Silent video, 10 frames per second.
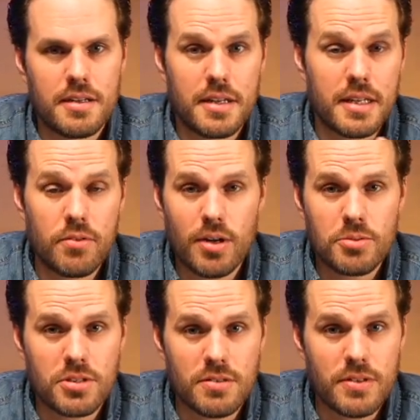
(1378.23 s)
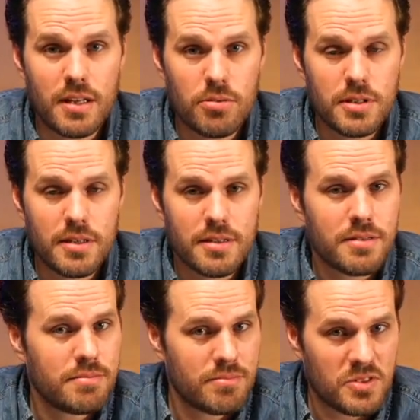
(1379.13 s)
I give you options of yellow
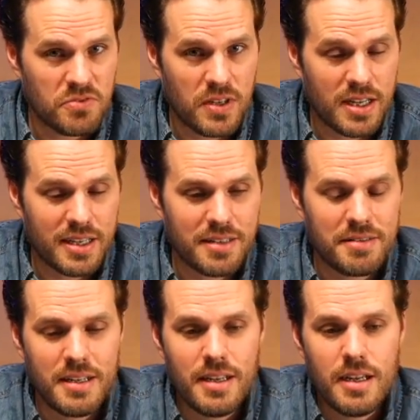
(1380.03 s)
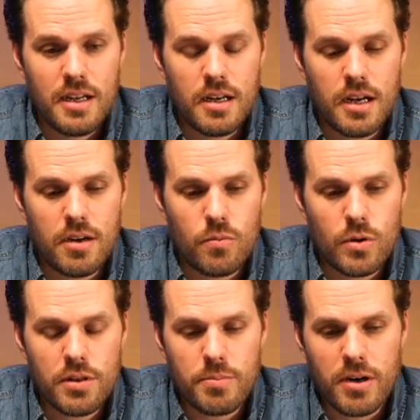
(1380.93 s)
duck. It's fine.
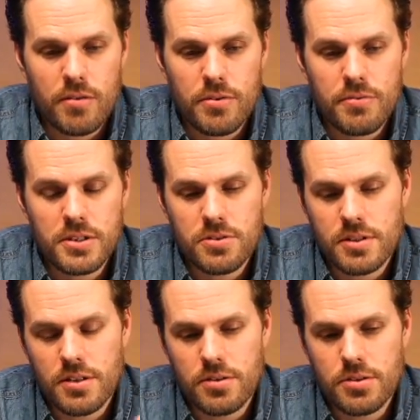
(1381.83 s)
One of the powerful features